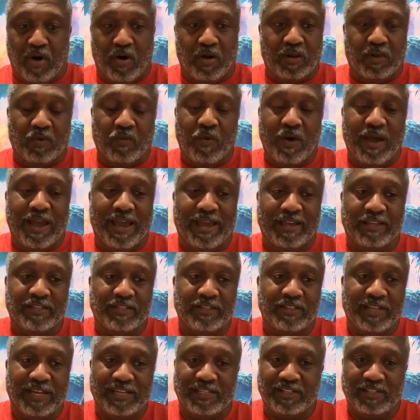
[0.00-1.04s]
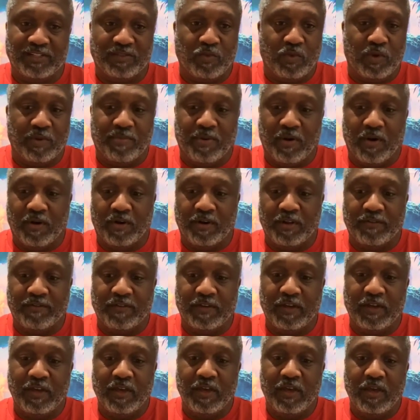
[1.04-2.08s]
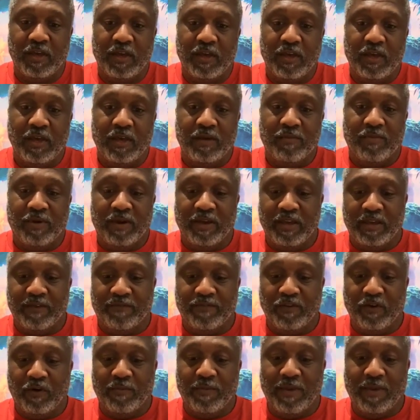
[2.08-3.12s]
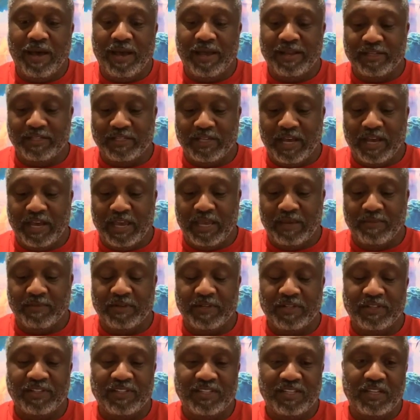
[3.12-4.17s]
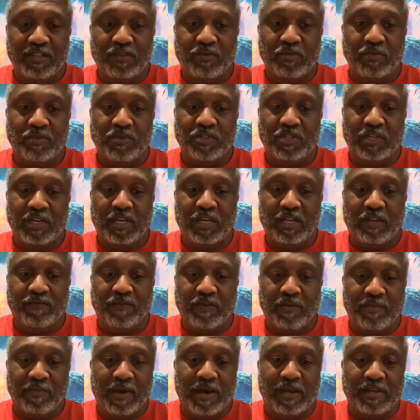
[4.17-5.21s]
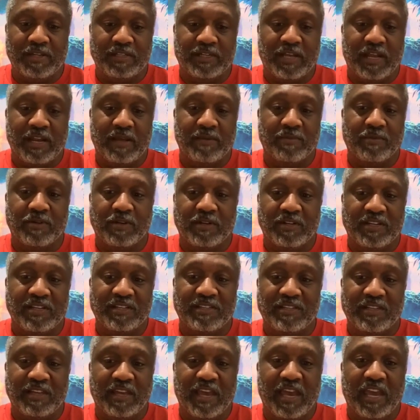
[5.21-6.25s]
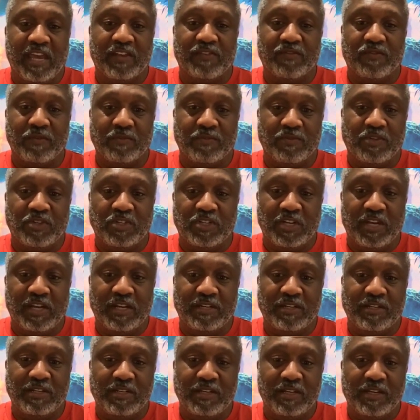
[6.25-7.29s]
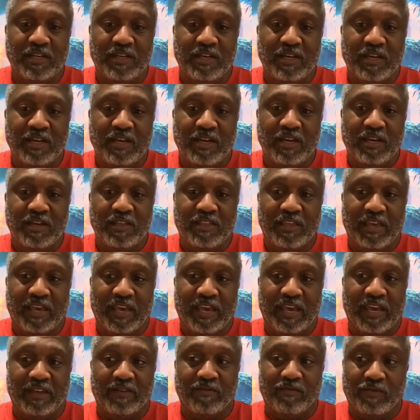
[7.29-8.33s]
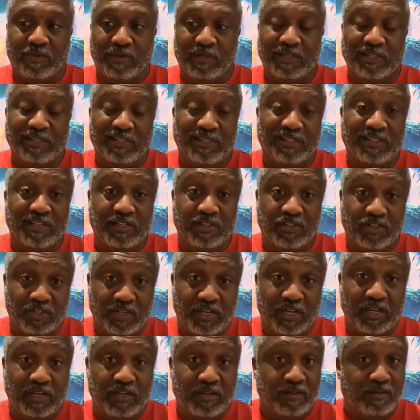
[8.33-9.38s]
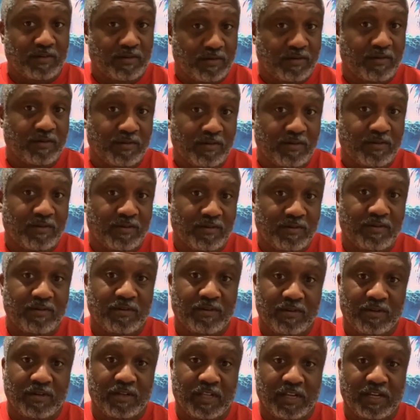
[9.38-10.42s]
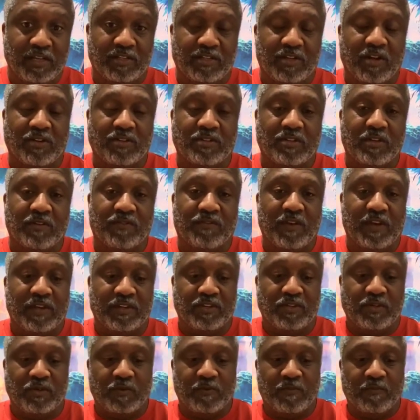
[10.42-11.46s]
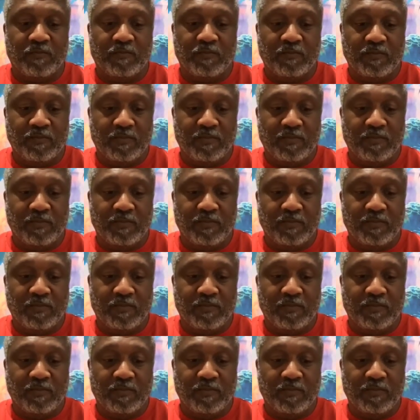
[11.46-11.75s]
ball of wax. That's just one part of it. But if your mind is not able to see through shit, if your mind is not able to disengage from shit that really just is shit, then it starts to affect you.